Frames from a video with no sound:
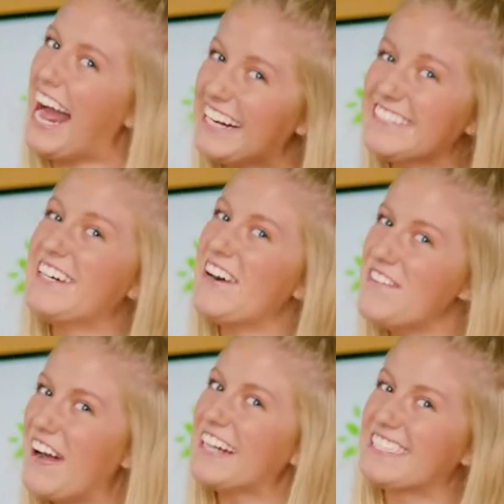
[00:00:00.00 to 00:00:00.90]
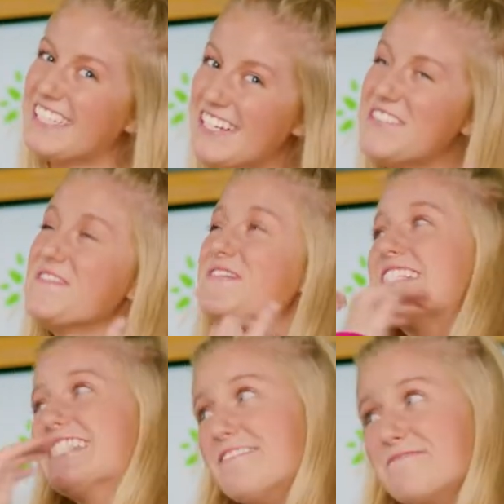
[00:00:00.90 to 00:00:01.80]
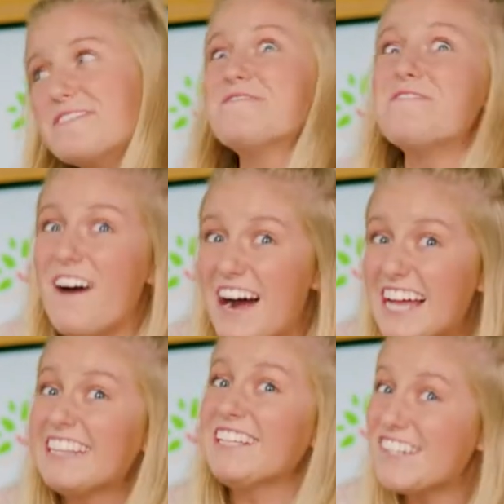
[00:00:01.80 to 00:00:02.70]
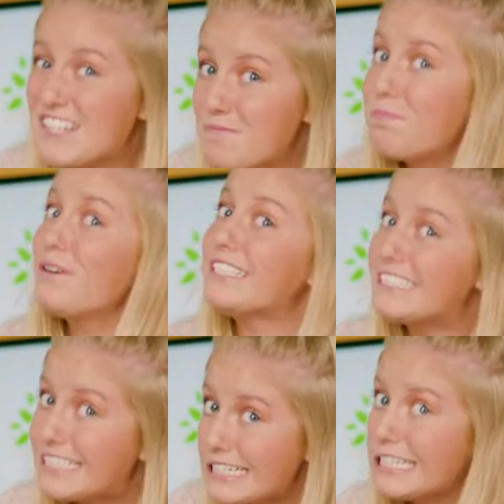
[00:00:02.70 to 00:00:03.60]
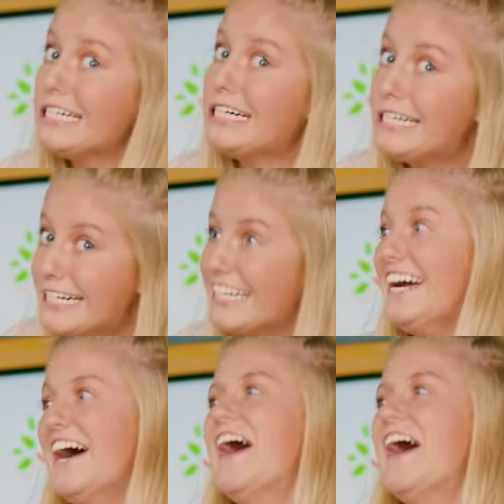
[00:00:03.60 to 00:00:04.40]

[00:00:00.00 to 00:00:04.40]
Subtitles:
I don't know about you, but number one looks pretty good.